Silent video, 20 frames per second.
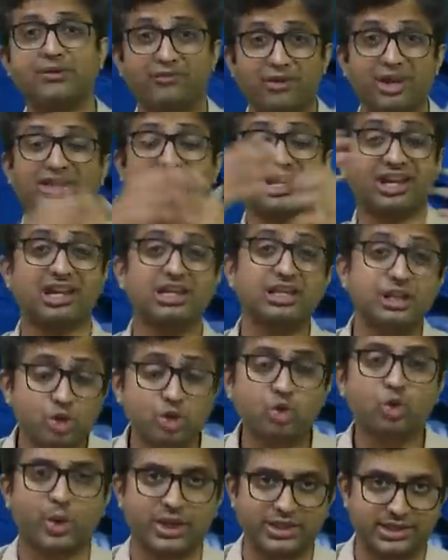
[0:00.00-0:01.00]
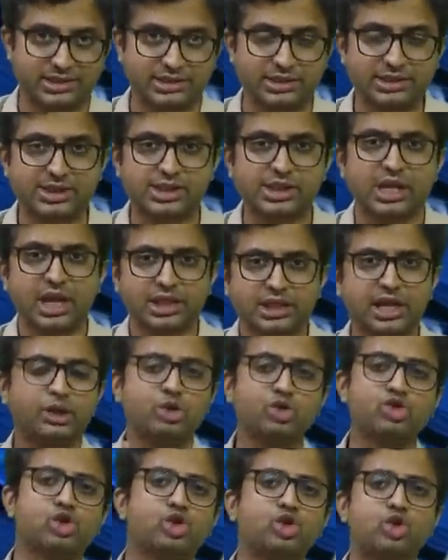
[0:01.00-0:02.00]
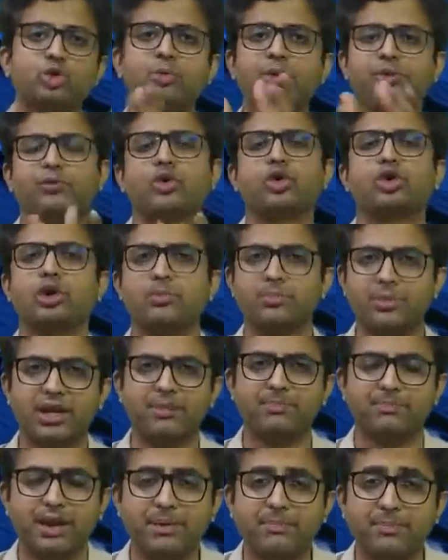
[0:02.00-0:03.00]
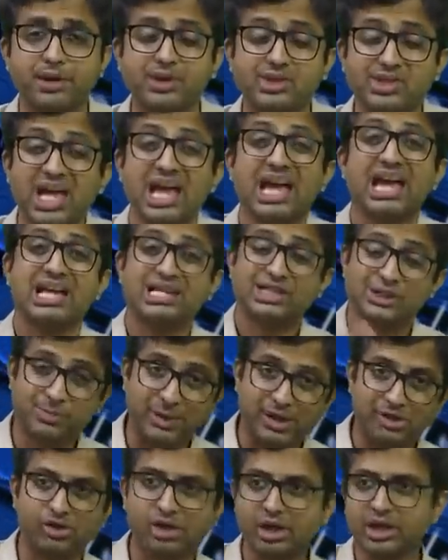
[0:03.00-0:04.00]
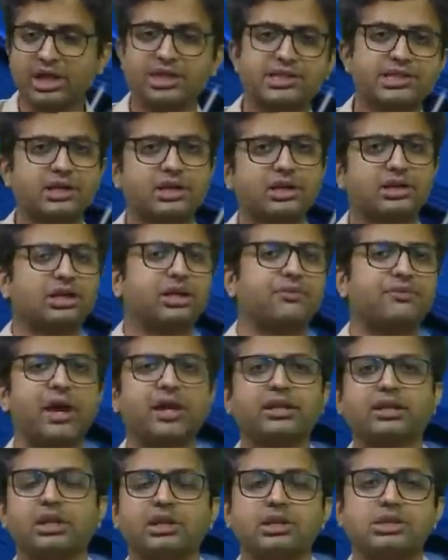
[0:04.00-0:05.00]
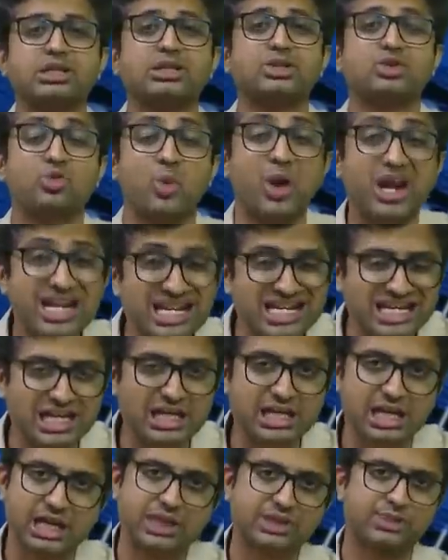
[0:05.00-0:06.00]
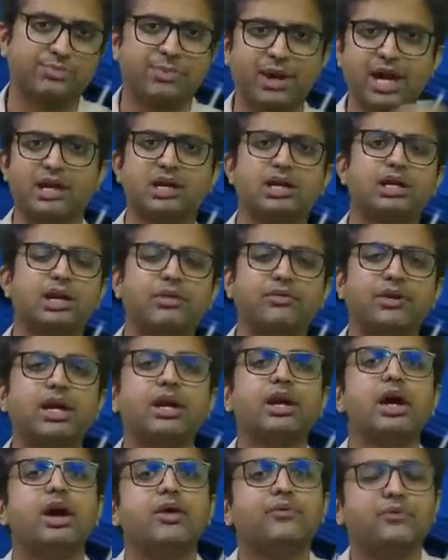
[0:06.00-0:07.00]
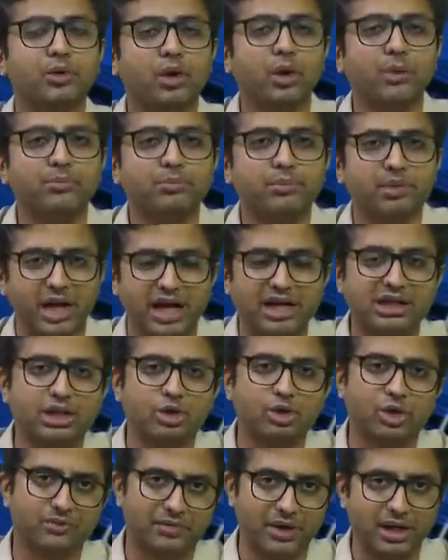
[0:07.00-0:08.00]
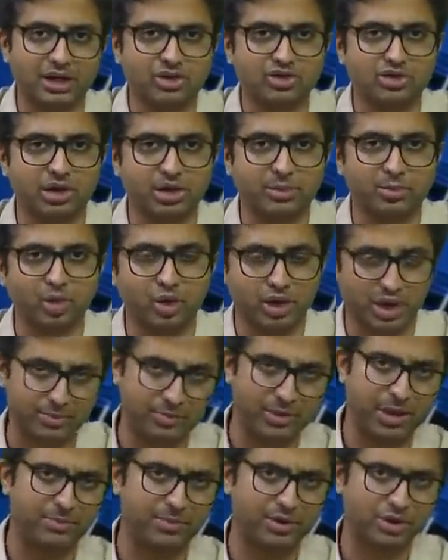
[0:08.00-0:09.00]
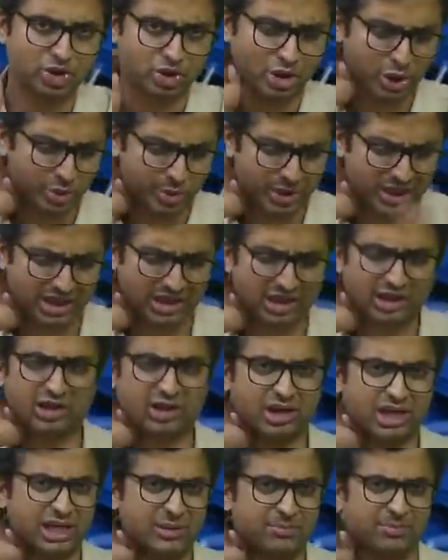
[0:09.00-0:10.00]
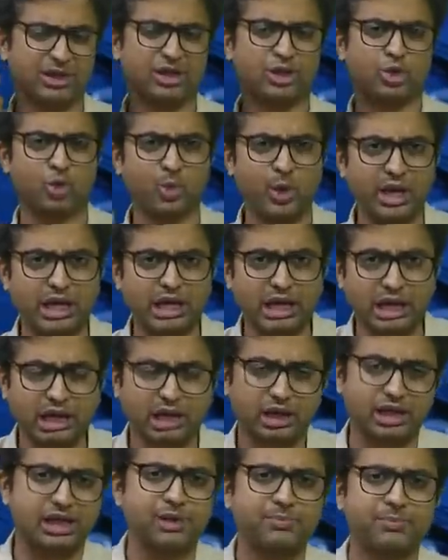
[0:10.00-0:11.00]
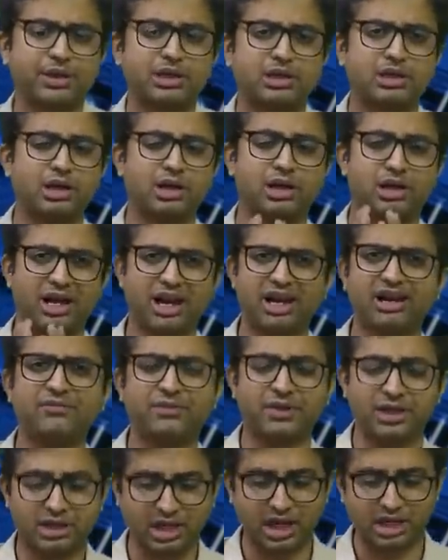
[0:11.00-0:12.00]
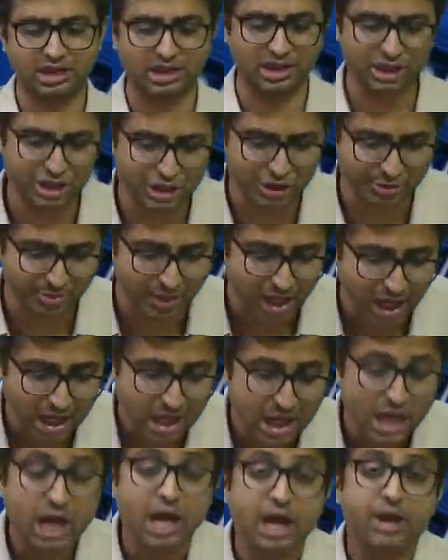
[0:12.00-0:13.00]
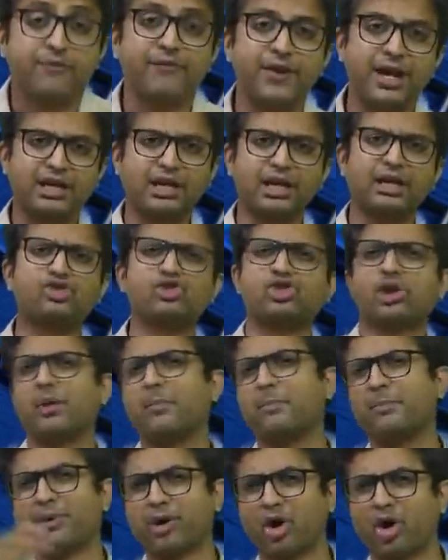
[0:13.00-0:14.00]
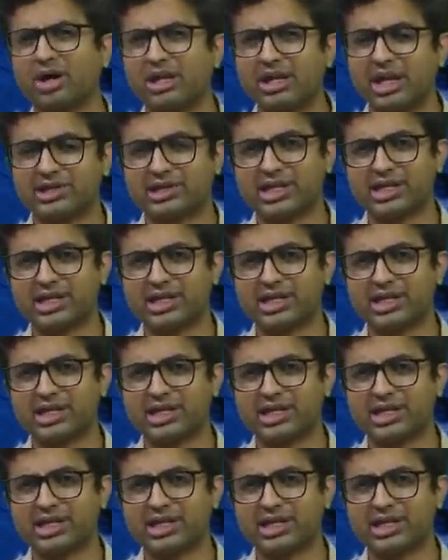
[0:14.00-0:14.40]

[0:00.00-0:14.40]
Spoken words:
were there any new questions that you should do before your main papers, especially considering the fact that you're just 20 days barely away from writing your financial reporting paper. So I'll keep it quick, keep it relevant and crisp. Weightage broadly as